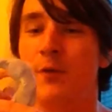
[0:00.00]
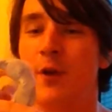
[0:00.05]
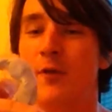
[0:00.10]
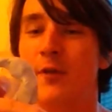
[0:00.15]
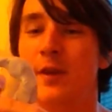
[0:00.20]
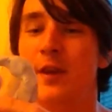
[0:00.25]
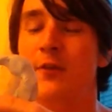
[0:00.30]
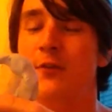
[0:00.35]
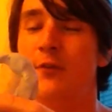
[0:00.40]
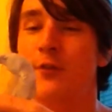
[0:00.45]
on
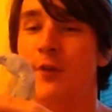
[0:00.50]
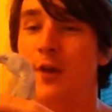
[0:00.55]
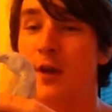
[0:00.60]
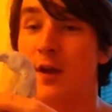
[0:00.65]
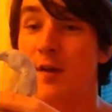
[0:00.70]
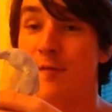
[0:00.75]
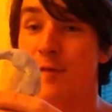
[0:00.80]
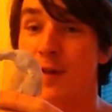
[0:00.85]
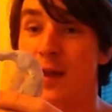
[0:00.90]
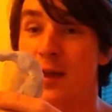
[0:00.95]
this
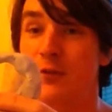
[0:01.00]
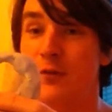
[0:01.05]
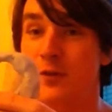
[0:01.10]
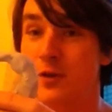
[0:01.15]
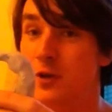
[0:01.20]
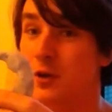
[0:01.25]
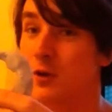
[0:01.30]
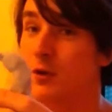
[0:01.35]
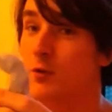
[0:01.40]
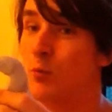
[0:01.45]
surface,
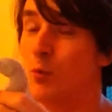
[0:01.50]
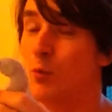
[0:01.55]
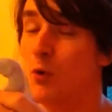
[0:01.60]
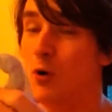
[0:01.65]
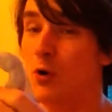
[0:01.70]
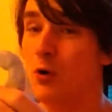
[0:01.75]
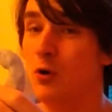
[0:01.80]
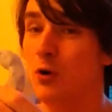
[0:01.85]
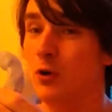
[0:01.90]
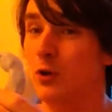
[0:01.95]
and you could
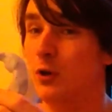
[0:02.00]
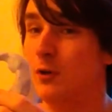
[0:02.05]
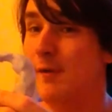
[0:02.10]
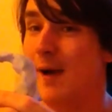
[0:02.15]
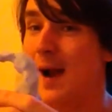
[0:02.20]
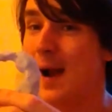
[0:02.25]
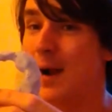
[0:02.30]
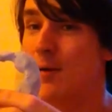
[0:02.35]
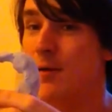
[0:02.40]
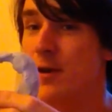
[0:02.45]
walk all
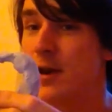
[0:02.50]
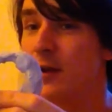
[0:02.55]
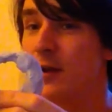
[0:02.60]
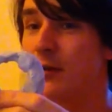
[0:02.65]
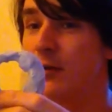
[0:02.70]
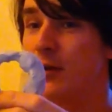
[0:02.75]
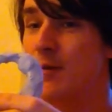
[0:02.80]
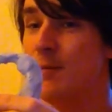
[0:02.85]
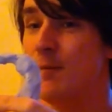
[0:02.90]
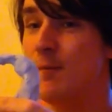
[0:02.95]
around
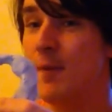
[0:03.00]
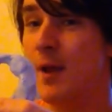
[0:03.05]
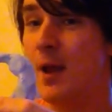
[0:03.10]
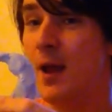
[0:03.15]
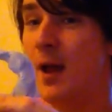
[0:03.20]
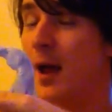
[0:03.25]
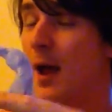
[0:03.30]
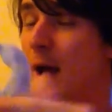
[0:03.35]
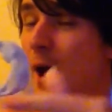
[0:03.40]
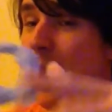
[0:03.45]
it, and
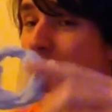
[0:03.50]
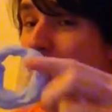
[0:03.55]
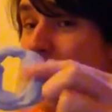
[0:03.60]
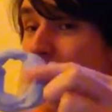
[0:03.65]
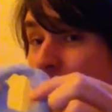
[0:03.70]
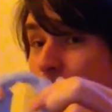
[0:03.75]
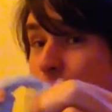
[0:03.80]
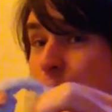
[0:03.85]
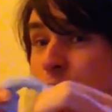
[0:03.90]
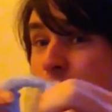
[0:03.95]

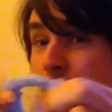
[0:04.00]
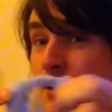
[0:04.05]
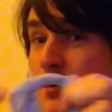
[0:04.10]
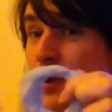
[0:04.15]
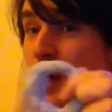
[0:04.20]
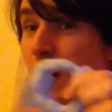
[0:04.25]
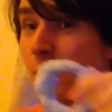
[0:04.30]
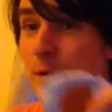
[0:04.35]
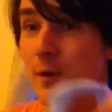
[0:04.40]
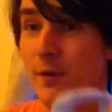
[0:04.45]
how would you
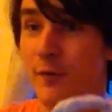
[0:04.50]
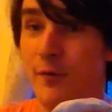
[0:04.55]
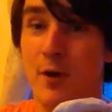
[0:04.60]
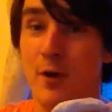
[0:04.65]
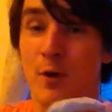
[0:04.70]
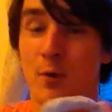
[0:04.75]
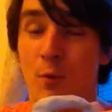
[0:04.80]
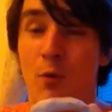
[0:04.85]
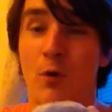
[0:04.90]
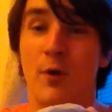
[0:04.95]
know if
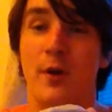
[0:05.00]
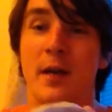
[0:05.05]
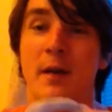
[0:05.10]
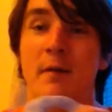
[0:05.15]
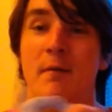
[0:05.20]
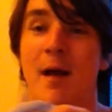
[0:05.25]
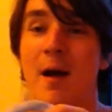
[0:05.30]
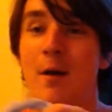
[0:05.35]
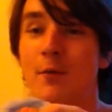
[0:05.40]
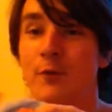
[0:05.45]
you're walking
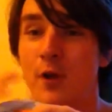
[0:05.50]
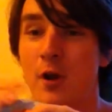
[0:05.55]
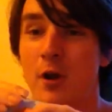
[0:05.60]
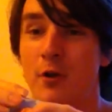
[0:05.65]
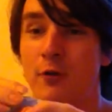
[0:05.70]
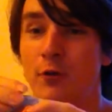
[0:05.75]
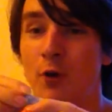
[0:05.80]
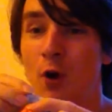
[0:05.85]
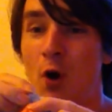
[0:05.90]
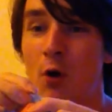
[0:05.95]
around on a
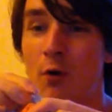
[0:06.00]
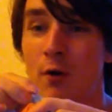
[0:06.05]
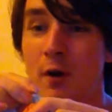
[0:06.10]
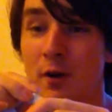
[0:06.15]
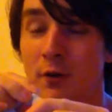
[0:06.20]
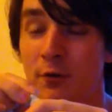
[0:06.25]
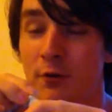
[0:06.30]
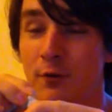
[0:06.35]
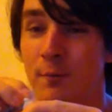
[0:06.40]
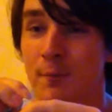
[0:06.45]

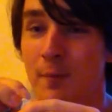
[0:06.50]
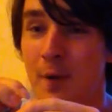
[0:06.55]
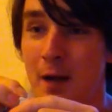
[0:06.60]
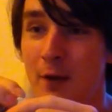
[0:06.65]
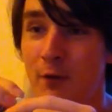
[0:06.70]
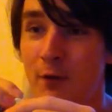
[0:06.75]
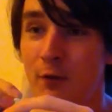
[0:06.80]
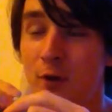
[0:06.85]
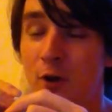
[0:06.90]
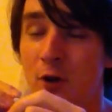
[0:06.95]
torus?
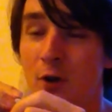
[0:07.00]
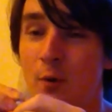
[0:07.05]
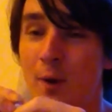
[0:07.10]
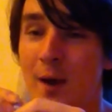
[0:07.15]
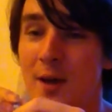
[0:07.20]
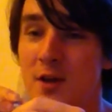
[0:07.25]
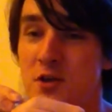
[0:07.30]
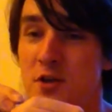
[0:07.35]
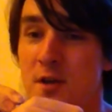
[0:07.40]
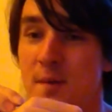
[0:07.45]
It's a good
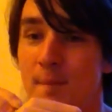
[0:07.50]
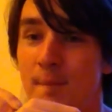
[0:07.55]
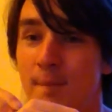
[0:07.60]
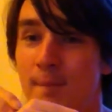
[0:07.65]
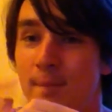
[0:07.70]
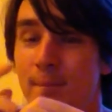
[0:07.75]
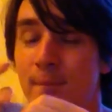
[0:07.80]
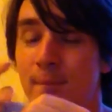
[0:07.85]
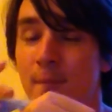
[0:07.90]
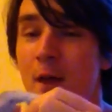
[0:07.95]
question.
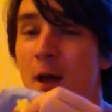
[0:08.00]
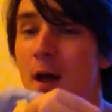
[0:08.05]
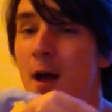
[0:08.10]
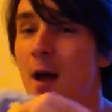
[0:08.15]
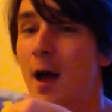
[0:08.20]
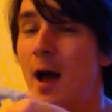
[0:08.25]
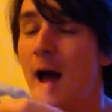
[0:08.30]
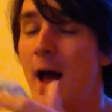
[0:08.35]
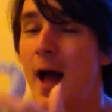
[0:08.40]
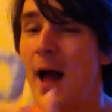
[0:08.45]

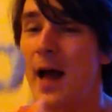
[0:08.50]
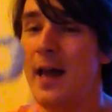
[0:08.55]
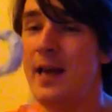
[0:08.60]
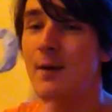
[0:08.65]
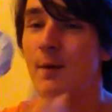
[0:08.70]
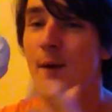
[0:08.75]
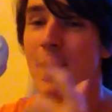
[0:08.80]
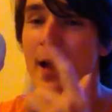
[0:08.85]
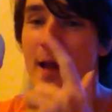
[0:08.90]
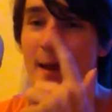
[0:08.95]

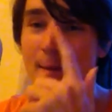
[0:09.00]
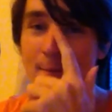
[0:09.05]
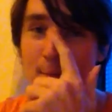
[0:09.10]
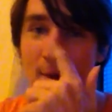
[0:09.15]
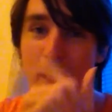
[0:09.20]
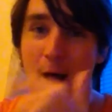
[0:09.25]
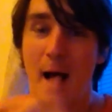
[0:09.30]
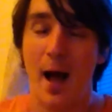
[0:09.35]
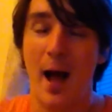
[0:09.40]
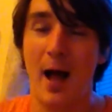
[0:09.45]
Anyway,
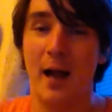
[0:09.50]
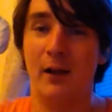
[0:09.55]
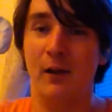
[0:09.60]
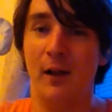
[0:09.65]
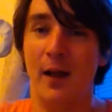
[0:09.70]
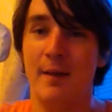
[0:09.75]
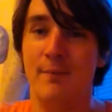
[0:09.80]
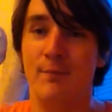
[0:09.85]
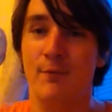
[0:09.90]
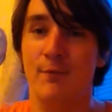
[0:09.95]
I
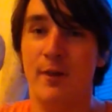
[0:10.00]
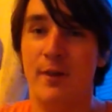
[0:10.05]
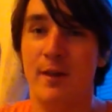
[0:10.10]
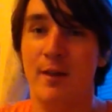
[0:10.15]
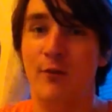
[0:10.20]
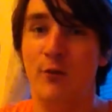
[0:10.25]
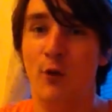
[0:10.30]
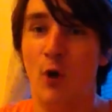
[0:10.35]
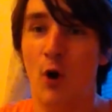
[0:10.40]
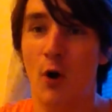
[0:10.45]
claim that
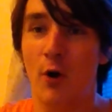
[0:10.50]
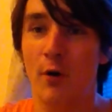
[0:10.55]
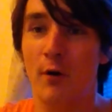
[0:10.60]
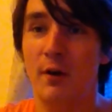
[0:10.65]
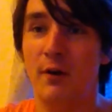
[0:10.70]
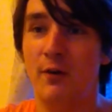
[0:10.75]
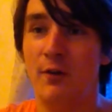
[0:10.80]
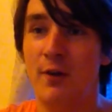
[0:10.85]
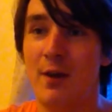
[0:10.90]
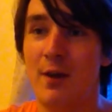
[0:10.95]
this
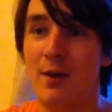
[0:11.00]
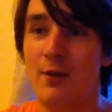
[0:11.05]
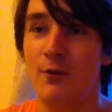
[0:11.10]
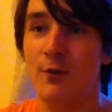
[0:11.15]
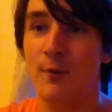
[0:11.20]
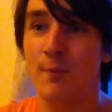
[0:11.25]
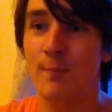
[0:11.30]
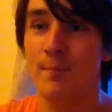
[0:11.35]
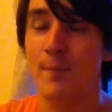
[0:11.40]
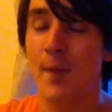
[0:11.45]
torus
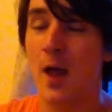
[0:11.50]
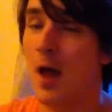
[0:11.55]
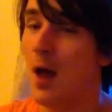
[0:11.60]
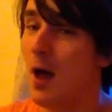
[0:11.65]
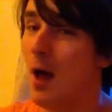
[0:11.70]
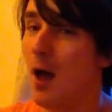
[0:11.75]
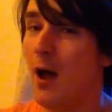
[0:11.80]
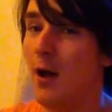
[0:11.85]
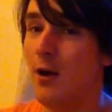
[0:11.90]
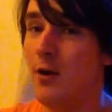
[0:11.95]
is
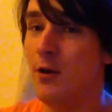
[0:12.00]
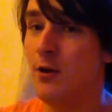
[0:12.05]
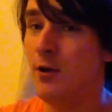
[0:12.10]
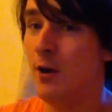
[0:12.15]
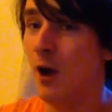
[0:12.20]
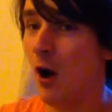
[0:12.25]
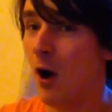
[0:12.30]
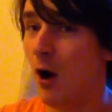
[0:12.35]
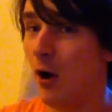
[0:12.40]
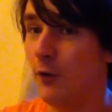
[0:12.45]

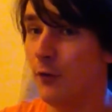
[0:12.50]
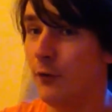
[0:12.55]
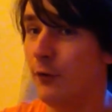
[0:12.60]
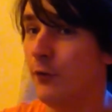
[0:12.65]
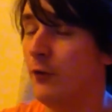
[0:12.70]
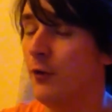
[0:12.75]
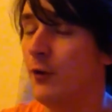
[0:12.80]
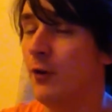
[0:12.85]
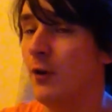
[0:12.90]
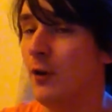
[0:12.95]

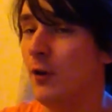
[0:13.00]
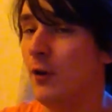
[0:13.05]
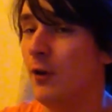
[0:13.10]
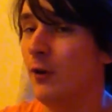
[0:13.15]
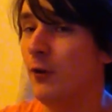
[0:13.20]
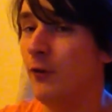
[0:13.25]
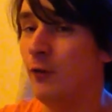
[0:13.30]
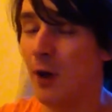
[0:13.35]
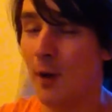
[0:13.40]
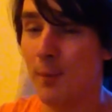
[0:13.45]
not
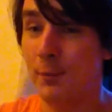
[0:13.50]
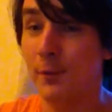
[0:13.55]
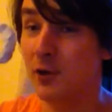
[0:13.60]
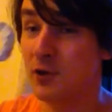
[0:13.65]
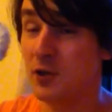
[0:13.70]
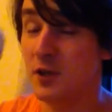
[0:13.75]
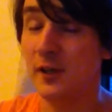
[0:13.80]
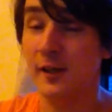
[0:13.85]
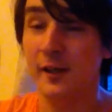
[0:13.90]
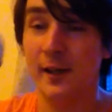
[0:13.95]

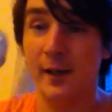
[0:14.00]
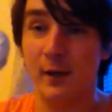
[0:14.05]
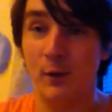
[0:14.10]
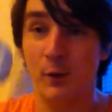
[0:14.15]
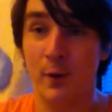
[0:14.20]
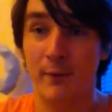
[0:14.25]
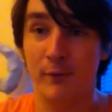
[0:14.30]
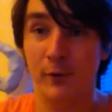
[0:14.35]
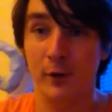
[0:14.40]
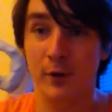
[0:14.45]
topologically
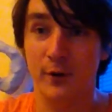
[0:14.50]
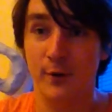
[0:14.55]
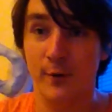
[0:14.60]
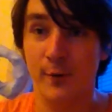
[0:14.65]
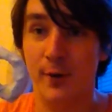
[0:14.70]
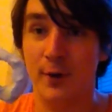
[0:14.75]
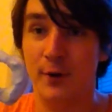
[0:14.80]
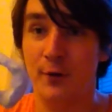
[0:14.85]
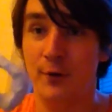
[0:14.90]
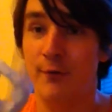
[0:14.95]
equivalent to
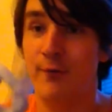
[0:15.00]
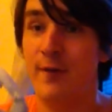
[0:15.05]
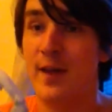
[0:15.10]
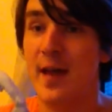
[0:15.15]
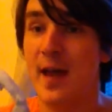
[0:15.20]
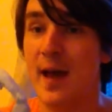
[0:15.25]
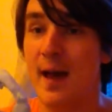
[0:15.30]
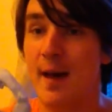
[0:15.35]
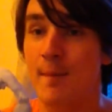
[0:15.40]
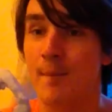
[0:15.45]
a
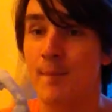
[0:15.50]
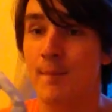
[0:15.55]
sphere,